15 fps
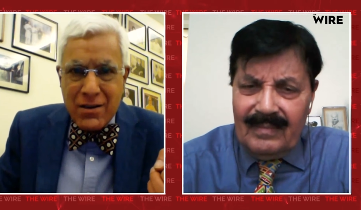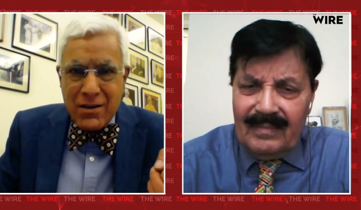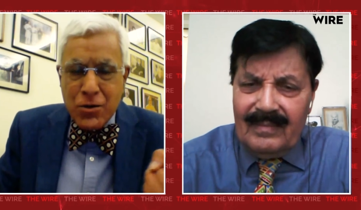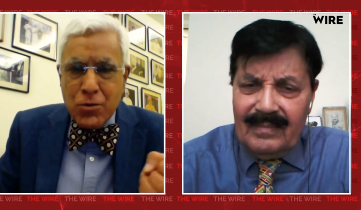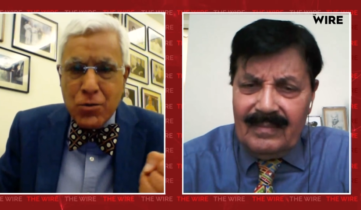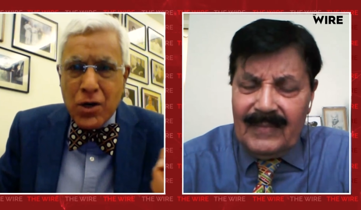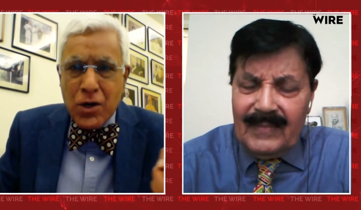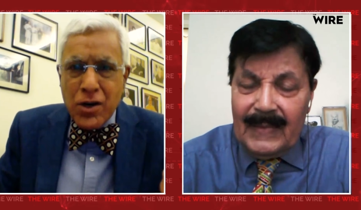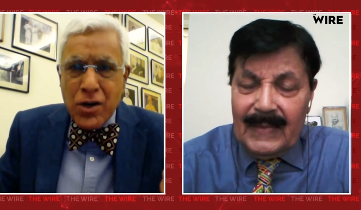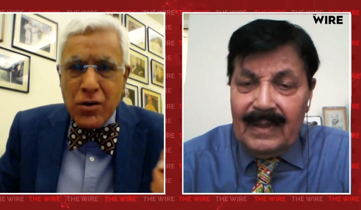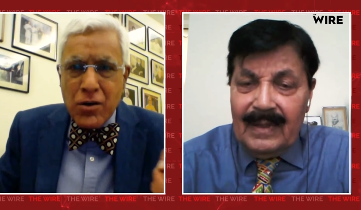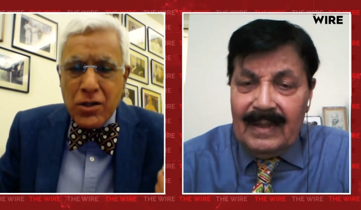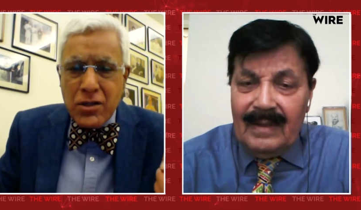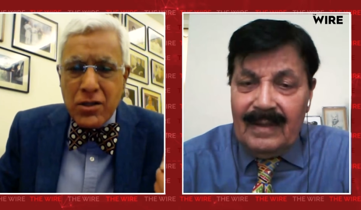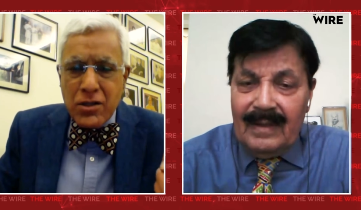Speaker 1: Do you
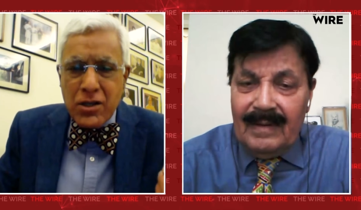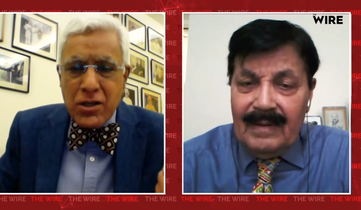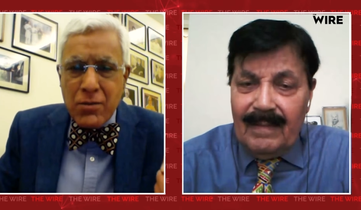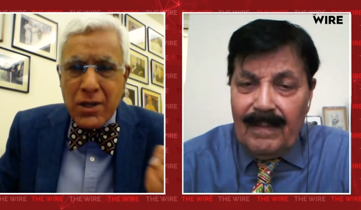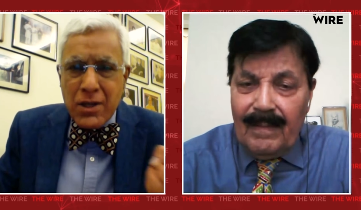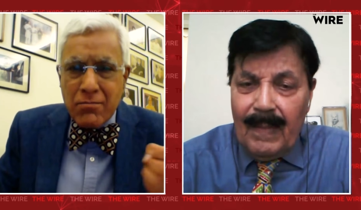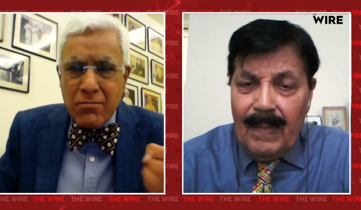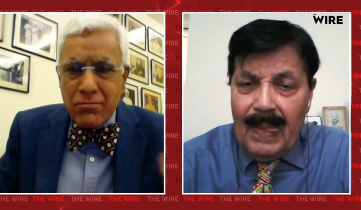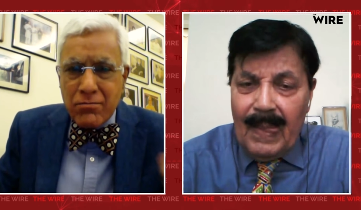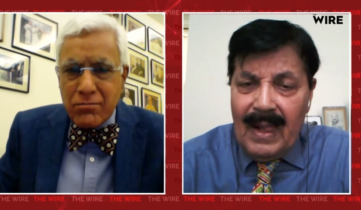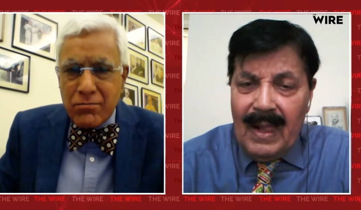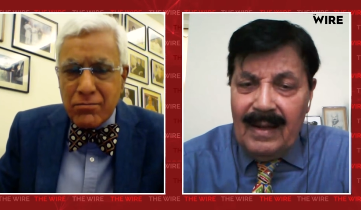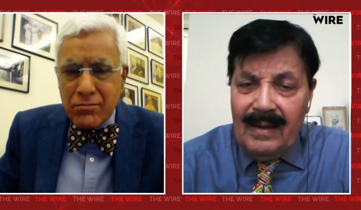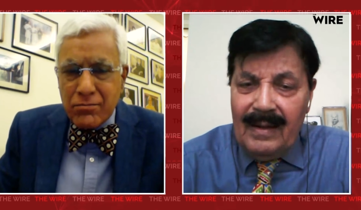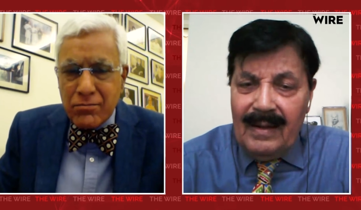agree or disagree
Speaker 2: with
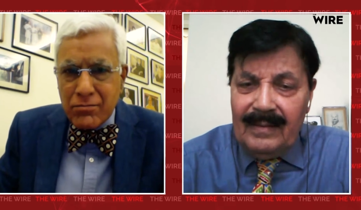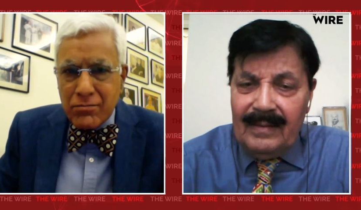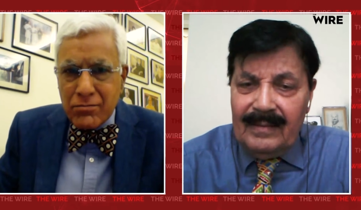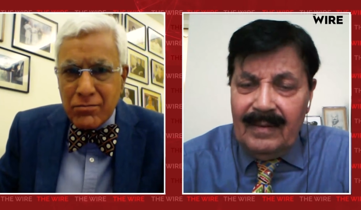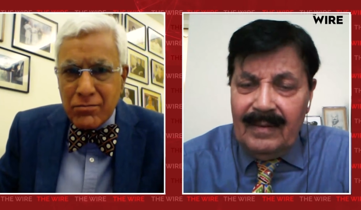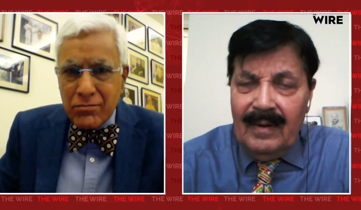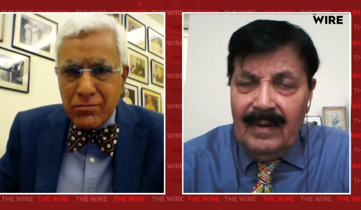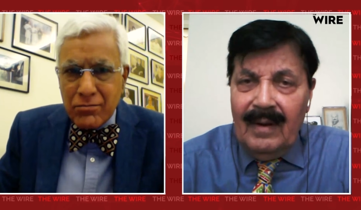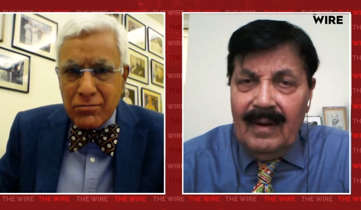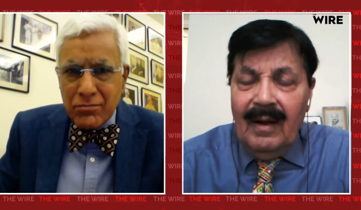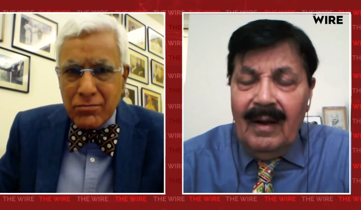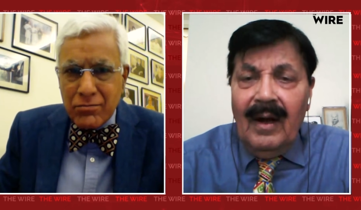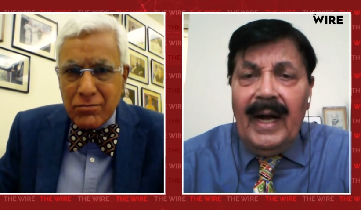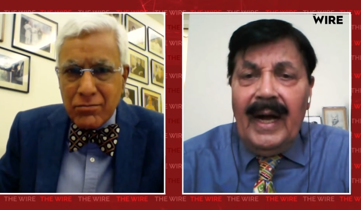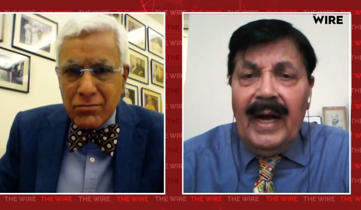
Speaker 1: them?
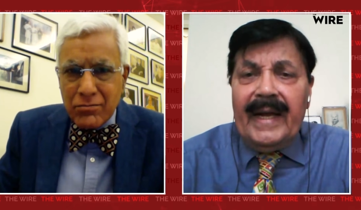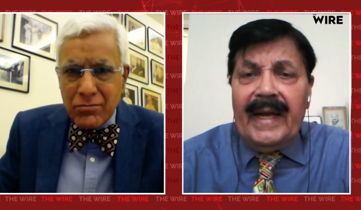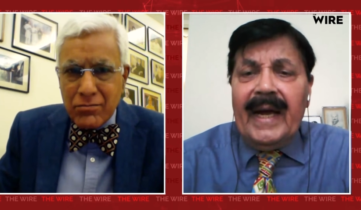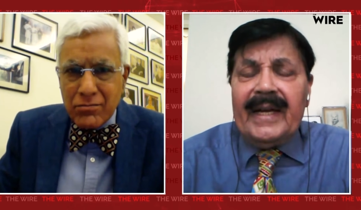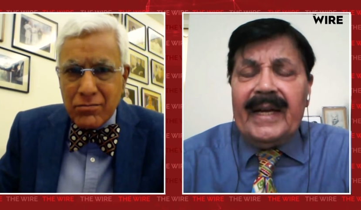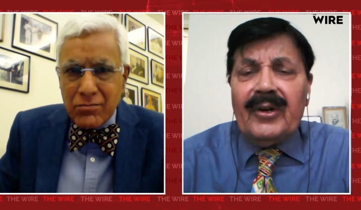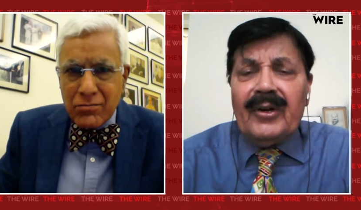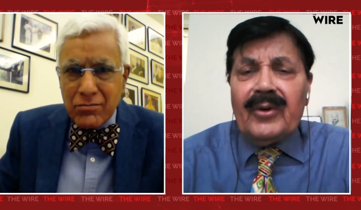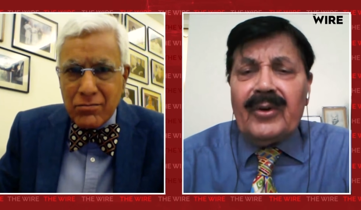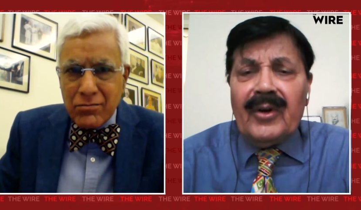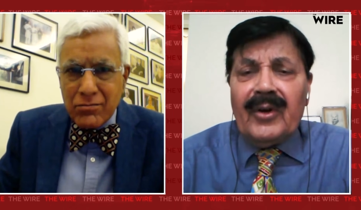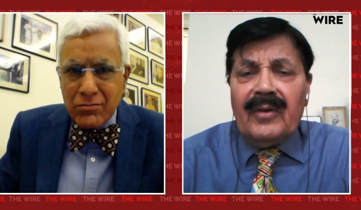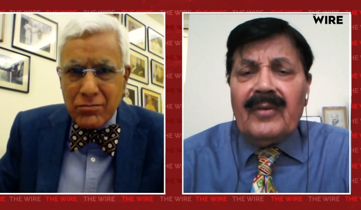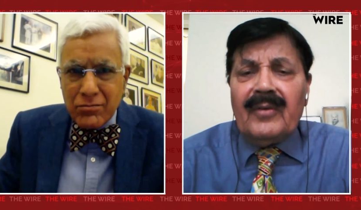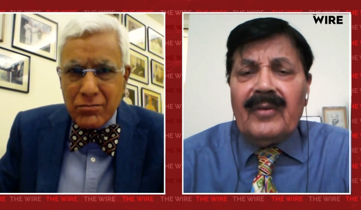
Speaker 2: I don't
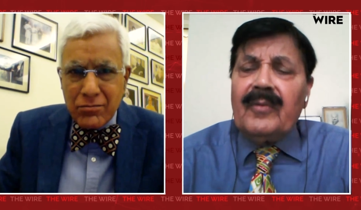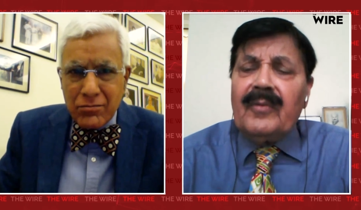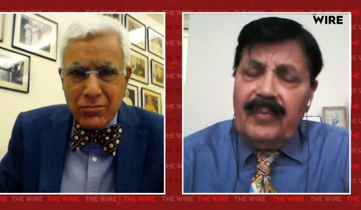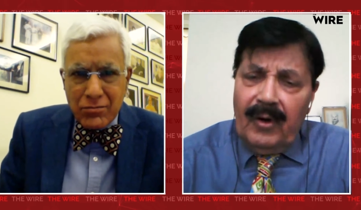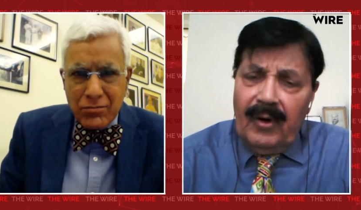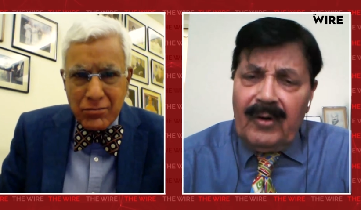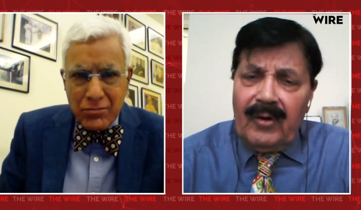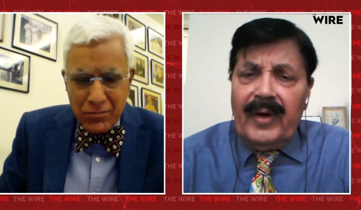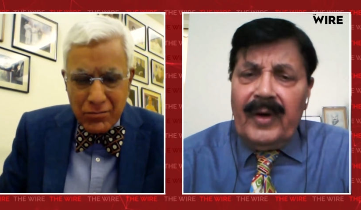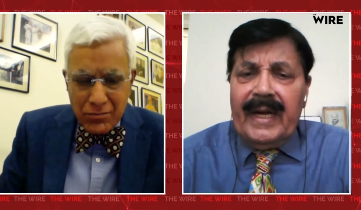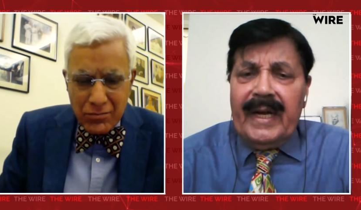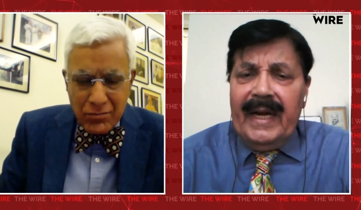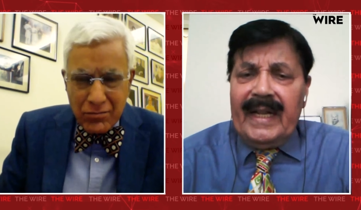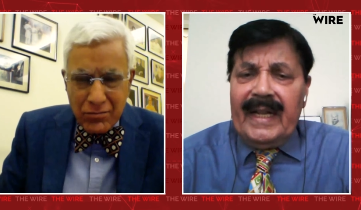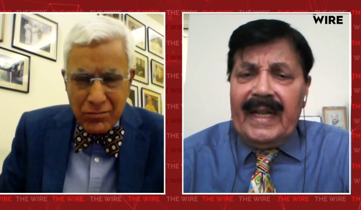know. On
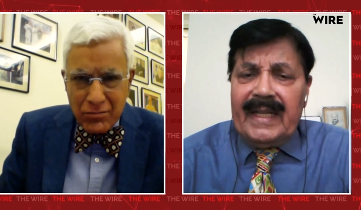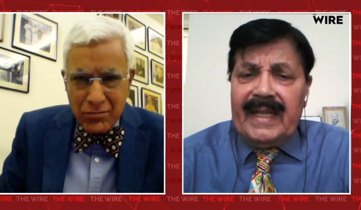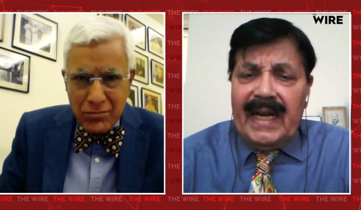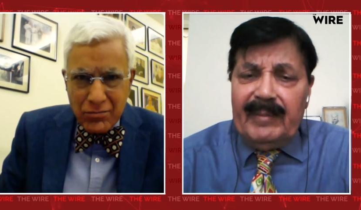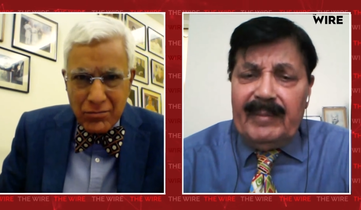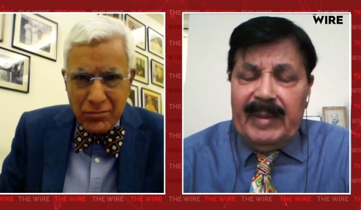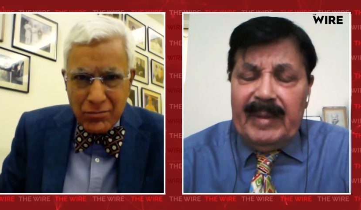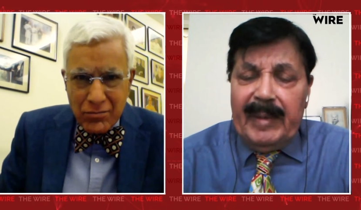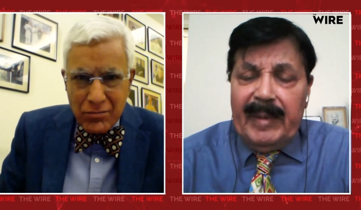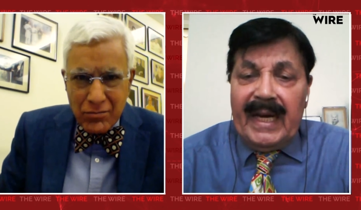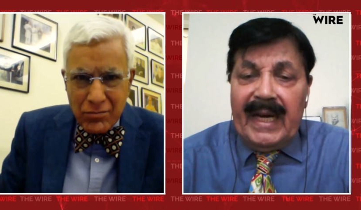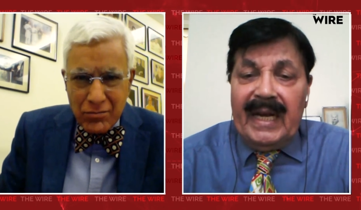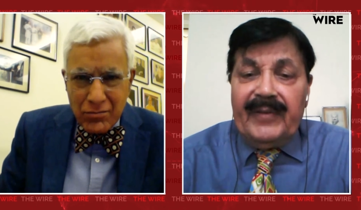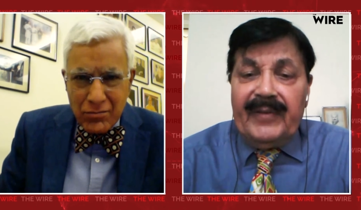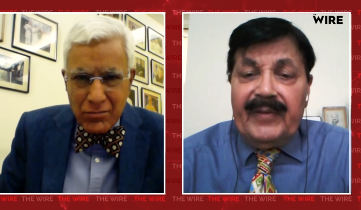one hand, as an army
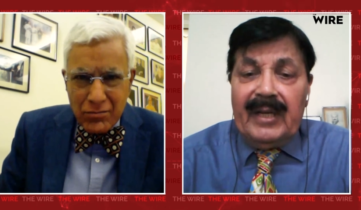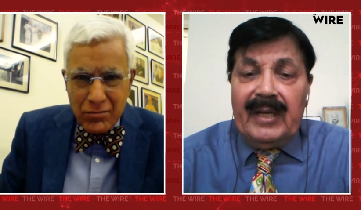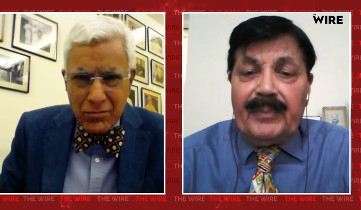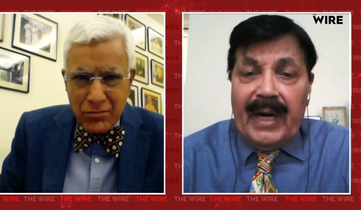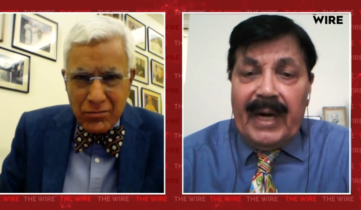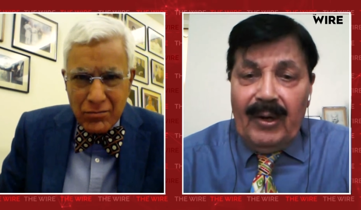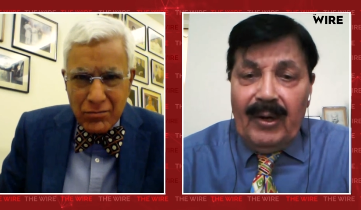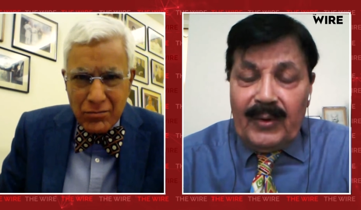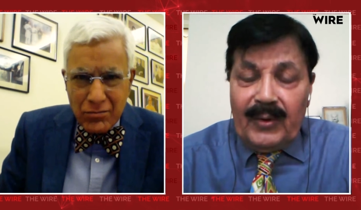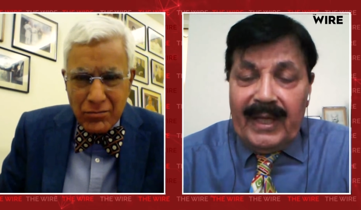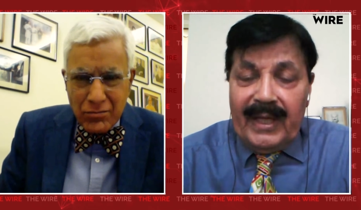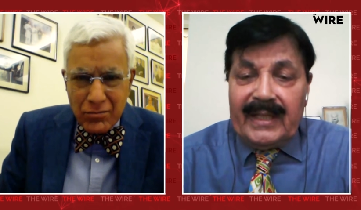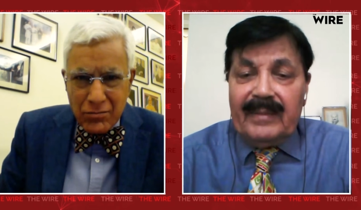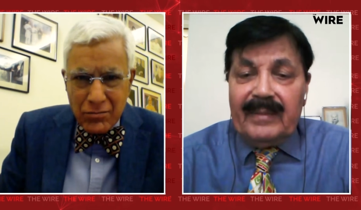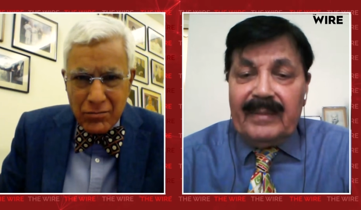man, I feel proud
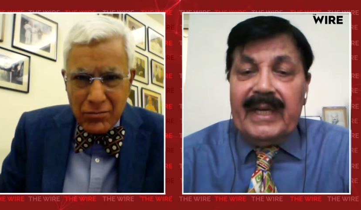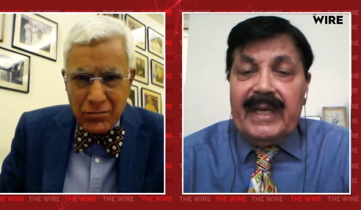that the